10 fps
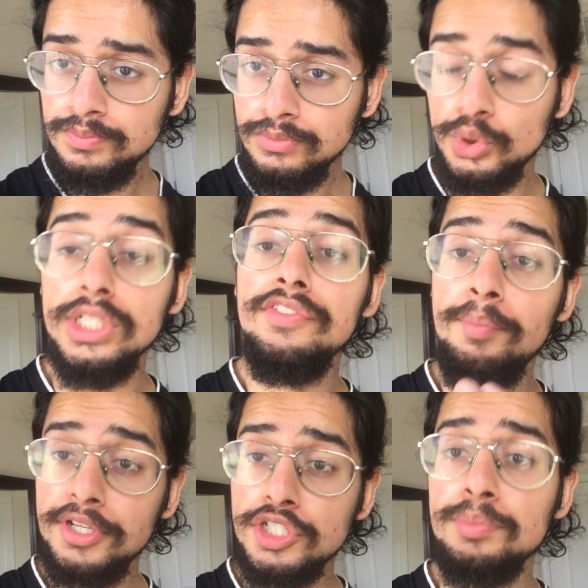You can even
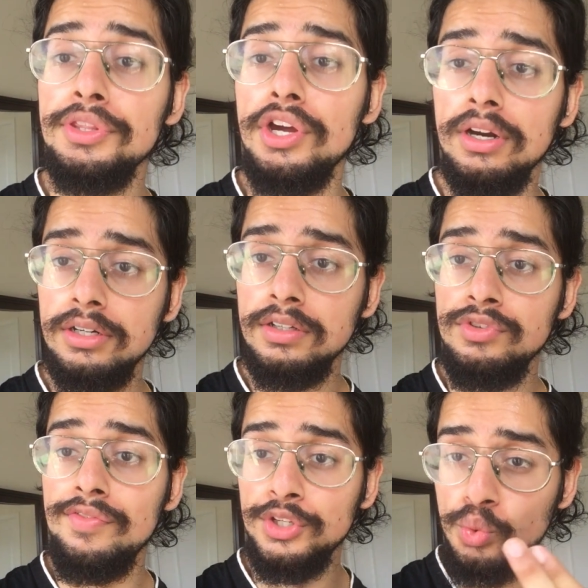message me there if
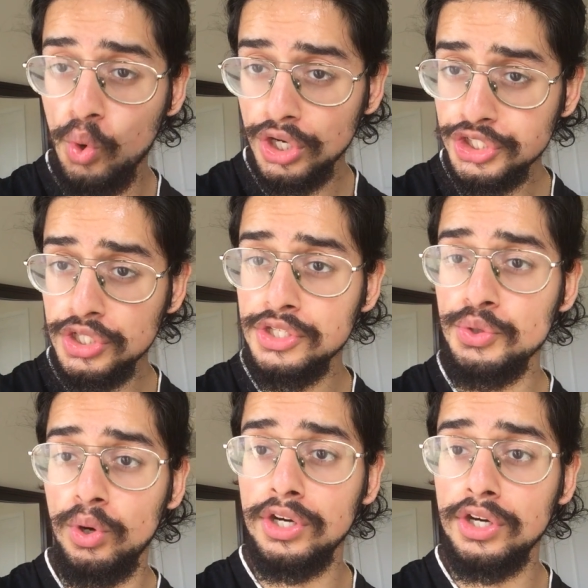you have any questions or